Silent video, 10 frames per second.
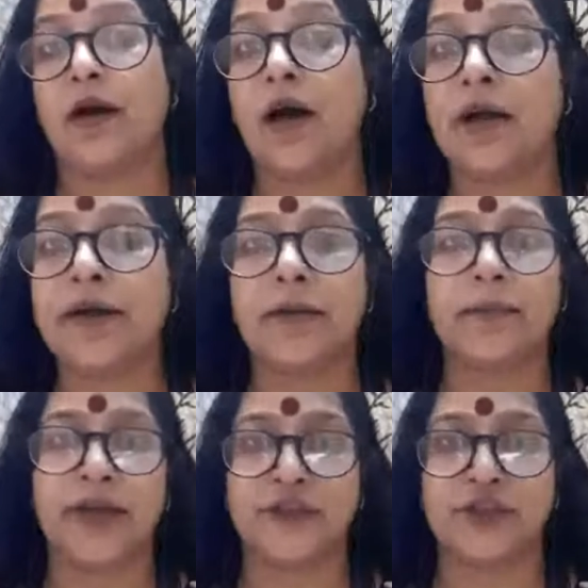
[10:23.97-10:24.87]

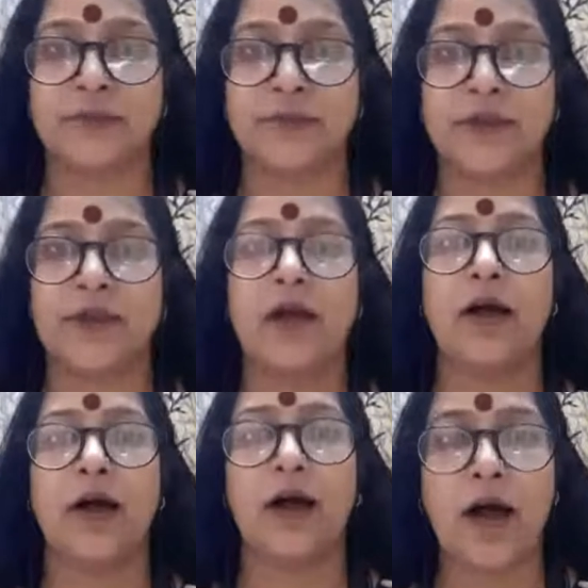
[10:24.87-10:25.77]
unimaginable,
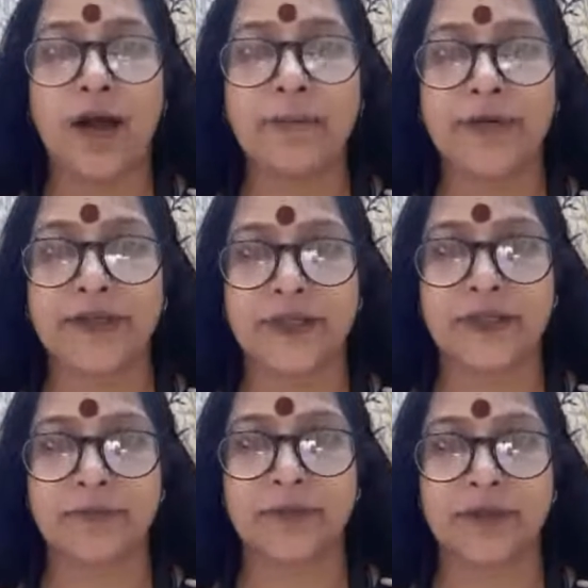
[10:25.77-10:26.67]

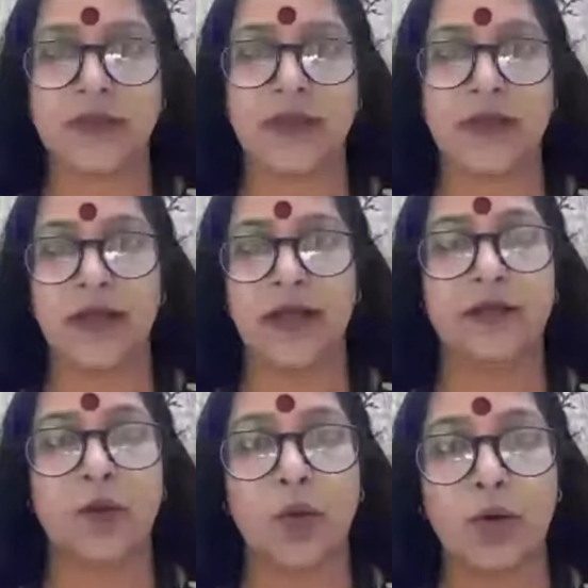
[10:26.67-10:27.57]
unpredictable,
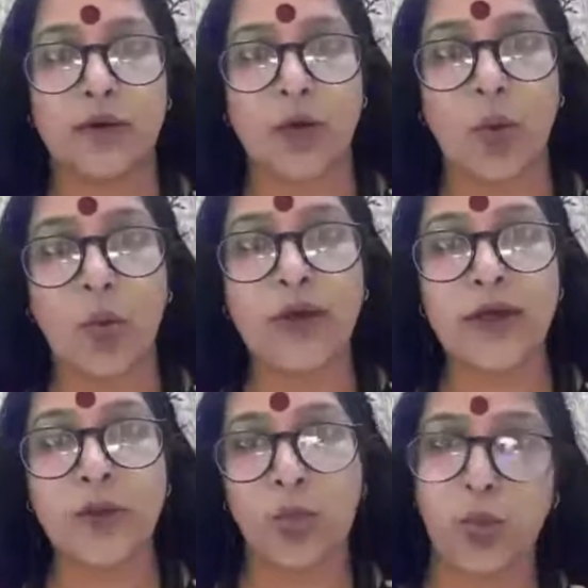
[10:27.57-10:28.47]
and the
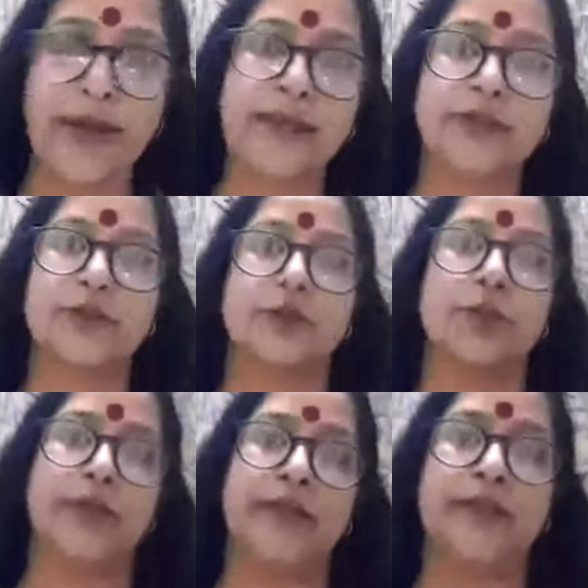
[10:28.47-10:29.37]
only way to
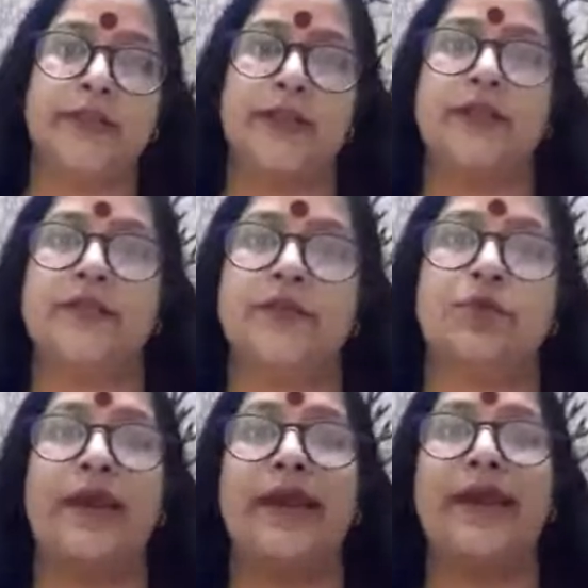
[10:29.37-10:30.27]
know it is
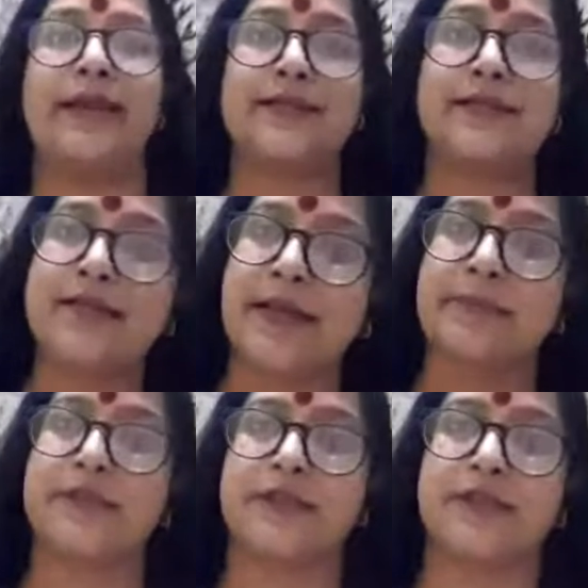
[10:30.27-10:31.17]
to
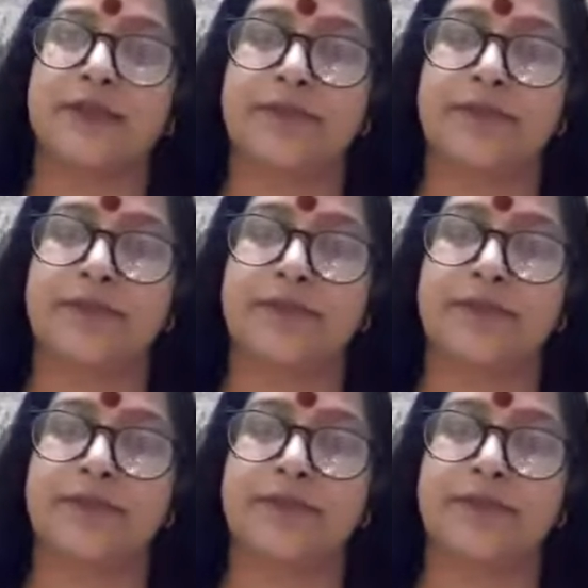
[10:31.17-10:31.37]
accept it.